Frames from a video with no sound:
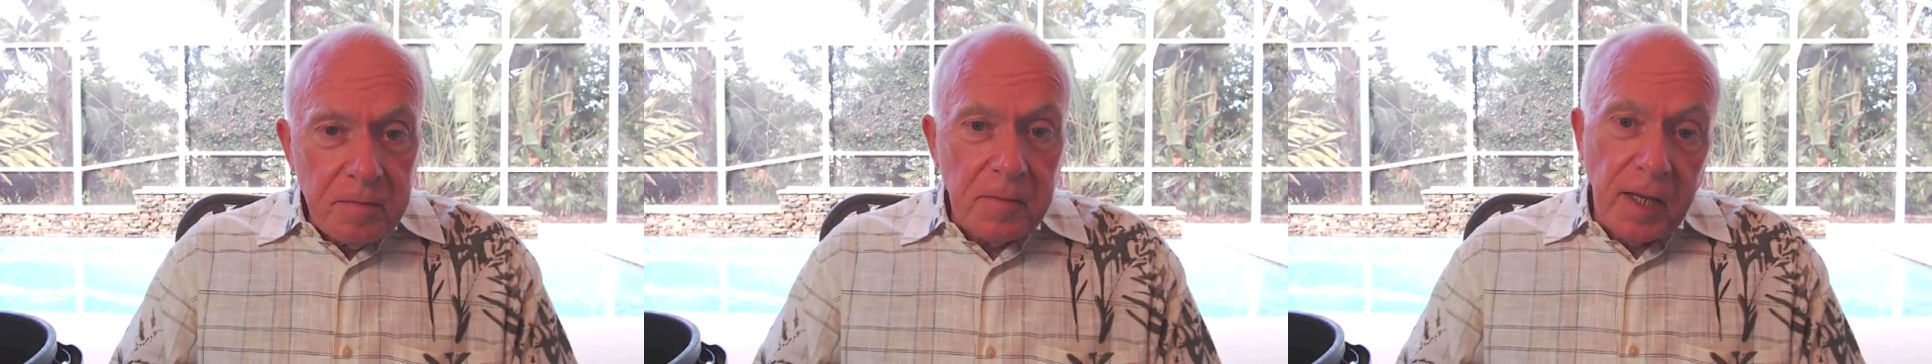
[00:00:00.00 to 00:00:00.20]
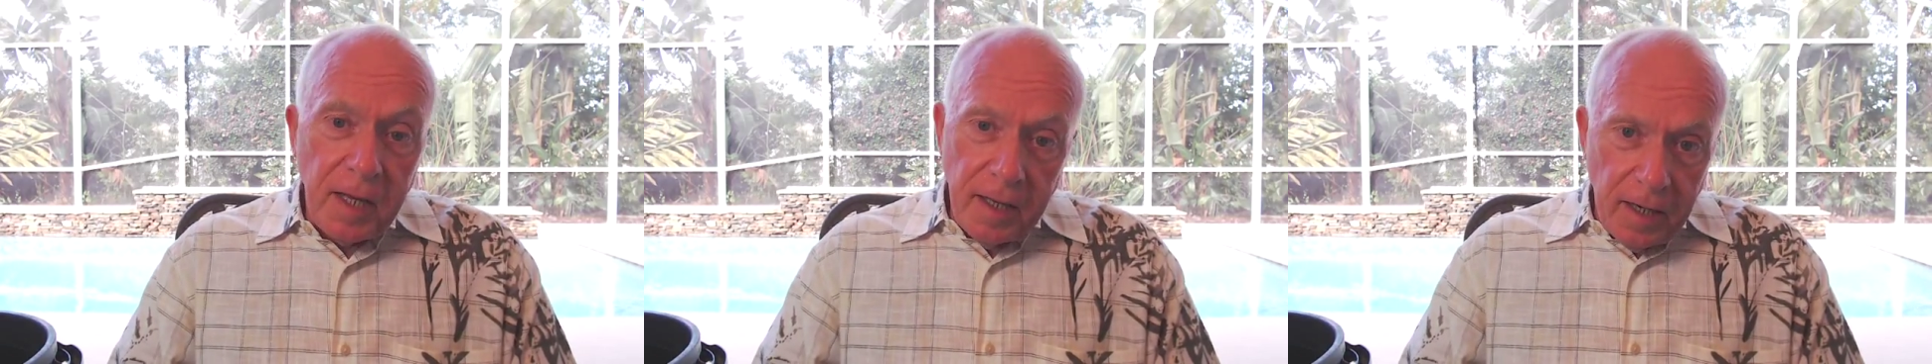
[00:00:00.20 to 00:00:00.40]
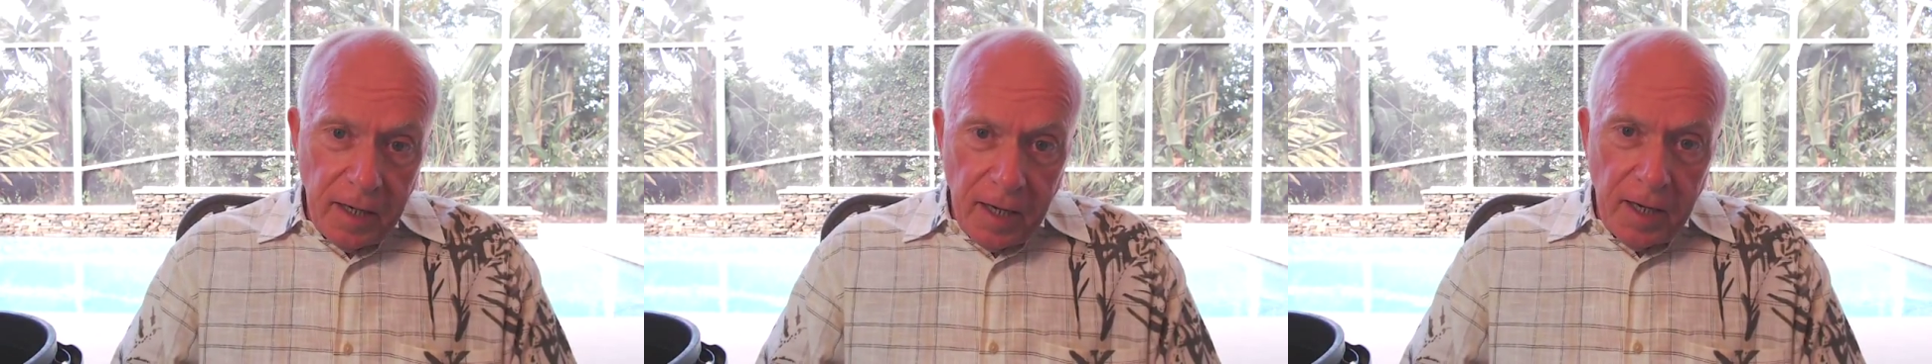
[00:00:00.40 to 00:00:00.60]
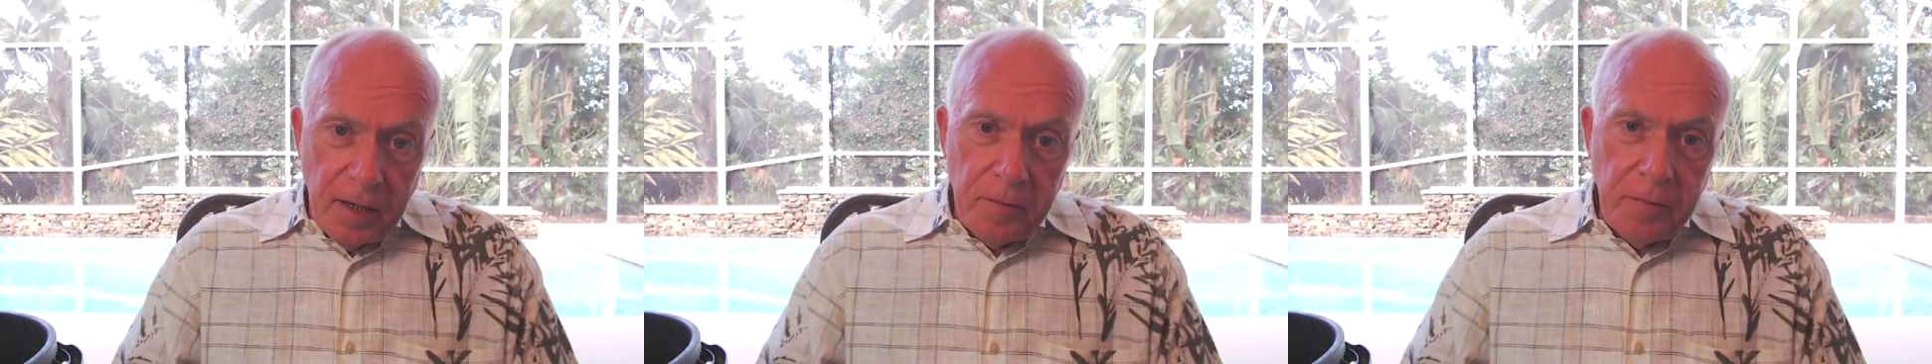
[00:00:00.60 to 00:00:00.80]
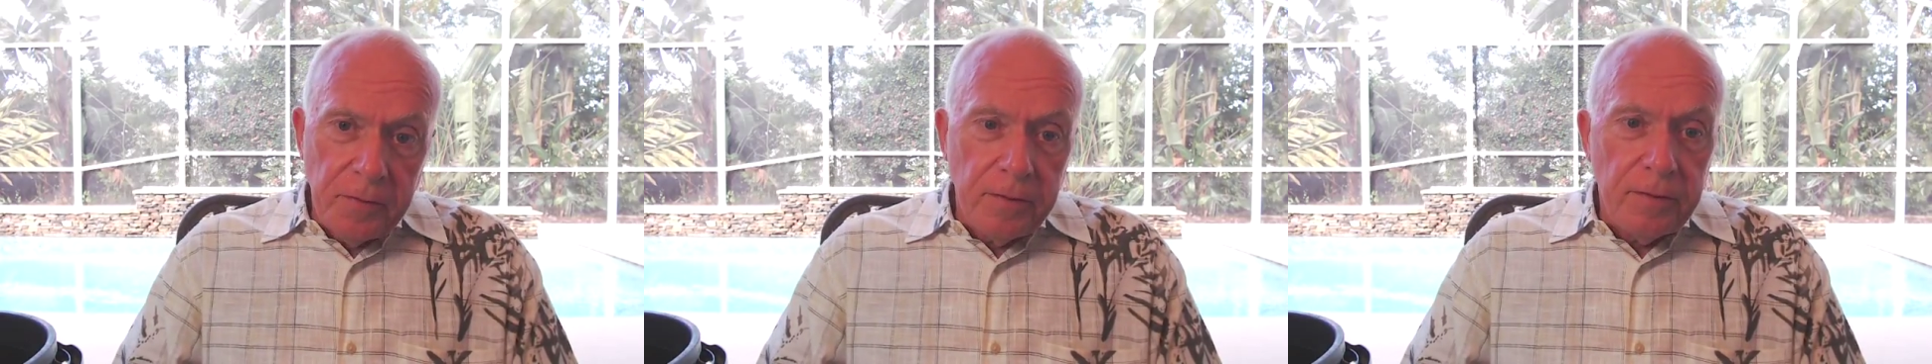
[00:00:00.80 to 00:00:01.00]
and again
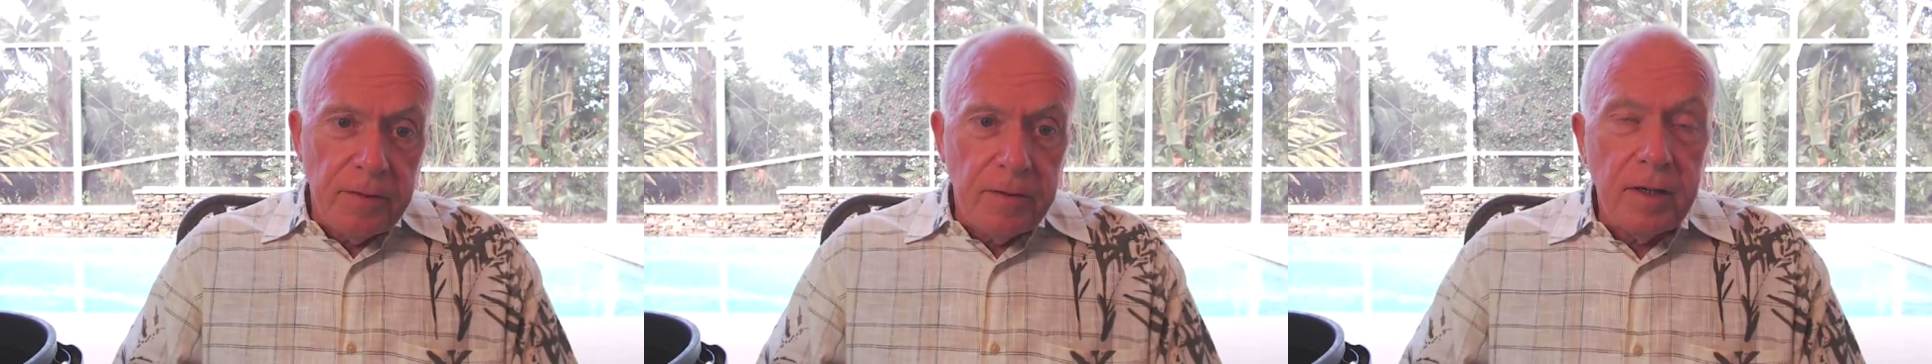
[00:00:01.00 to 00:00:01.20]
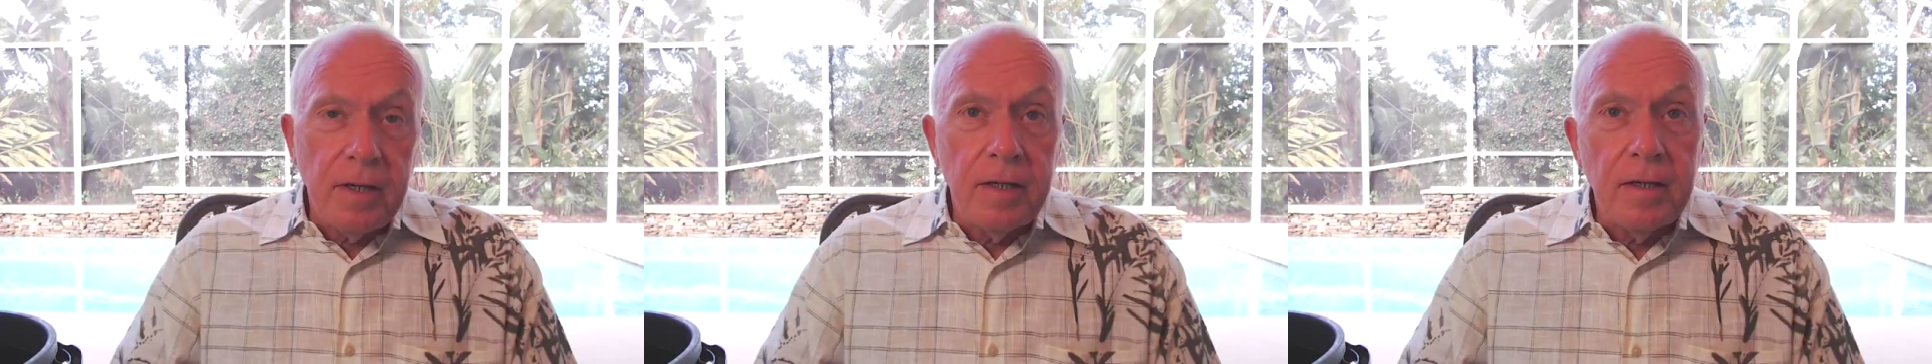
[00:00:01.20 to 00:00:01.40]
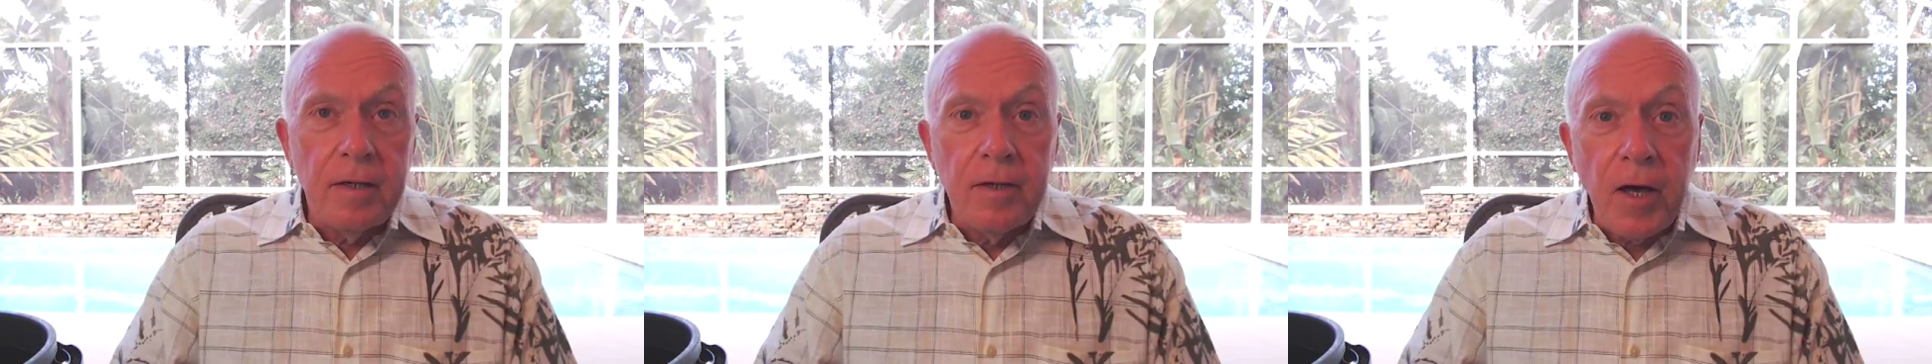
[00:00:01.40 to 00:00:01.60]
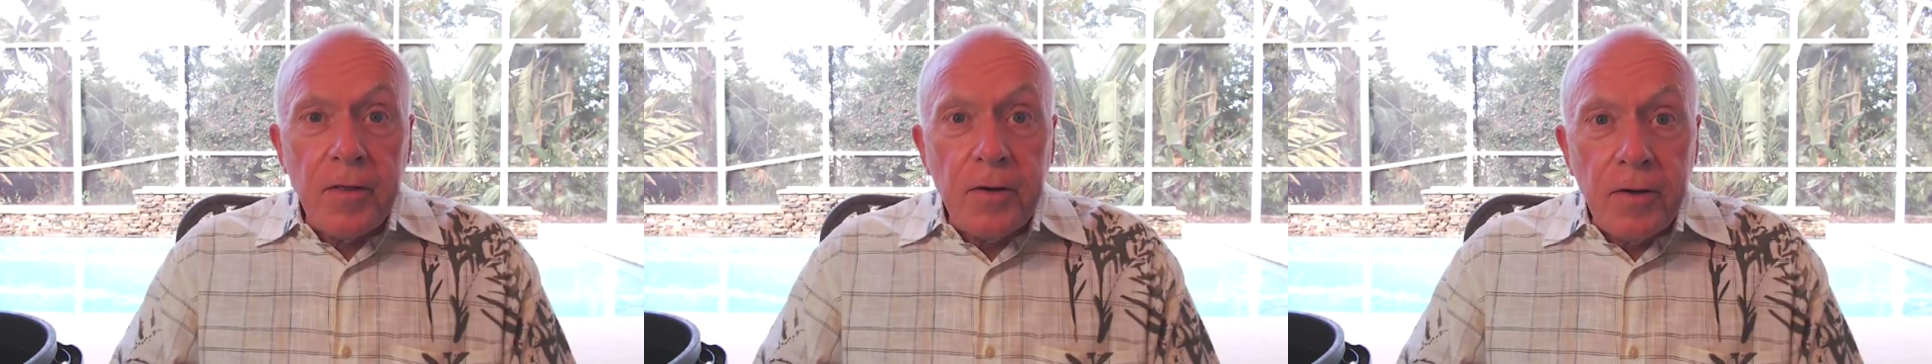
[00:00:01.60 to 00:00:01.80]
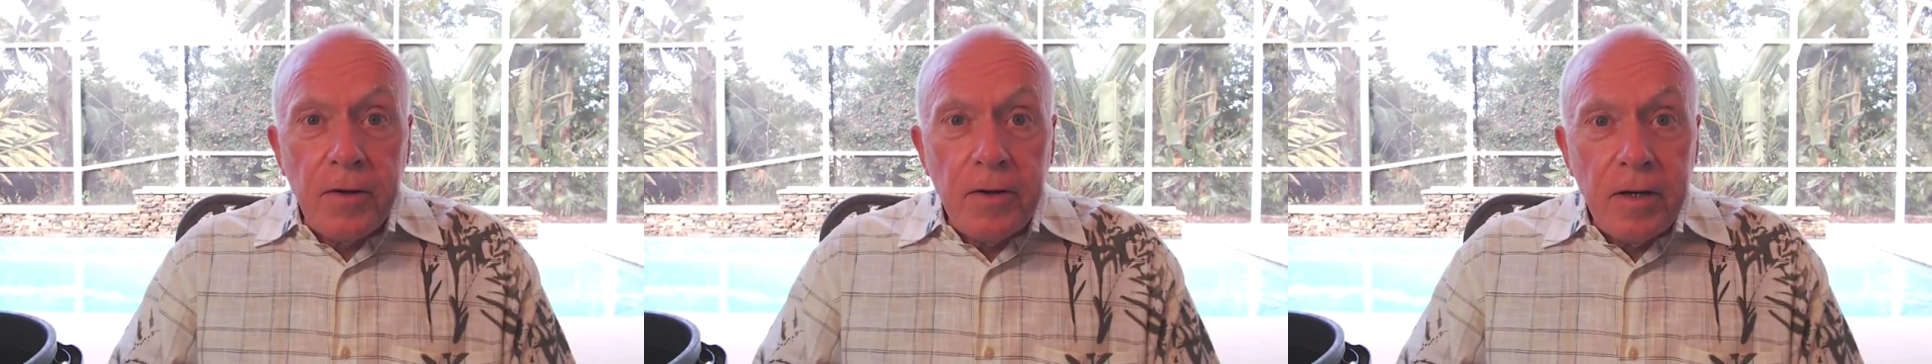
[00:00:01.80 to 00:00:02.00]
for
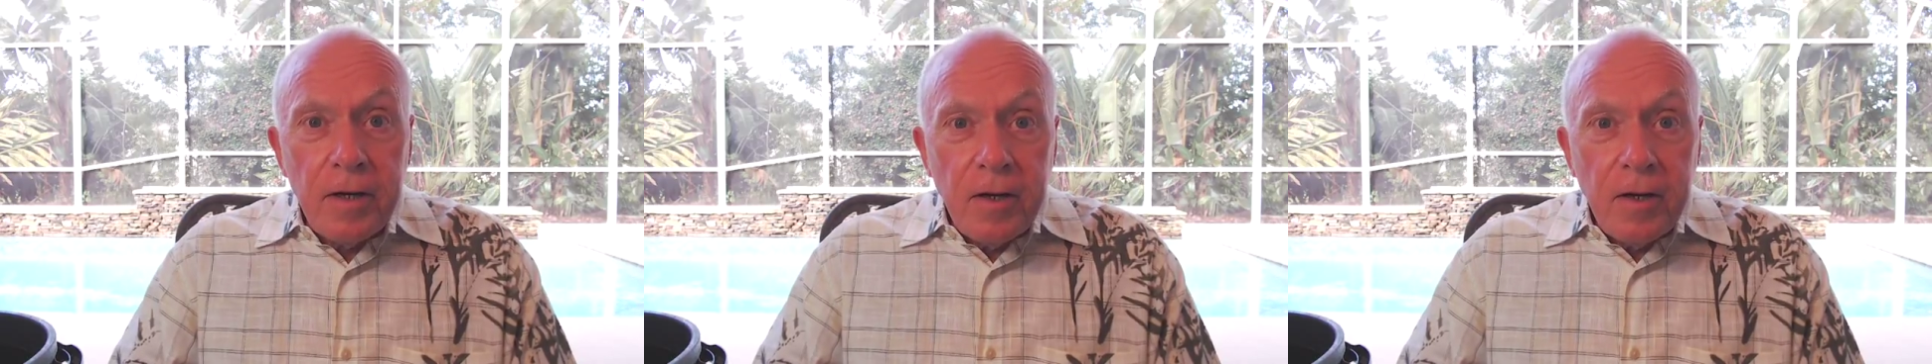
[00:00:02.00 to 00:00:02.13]
another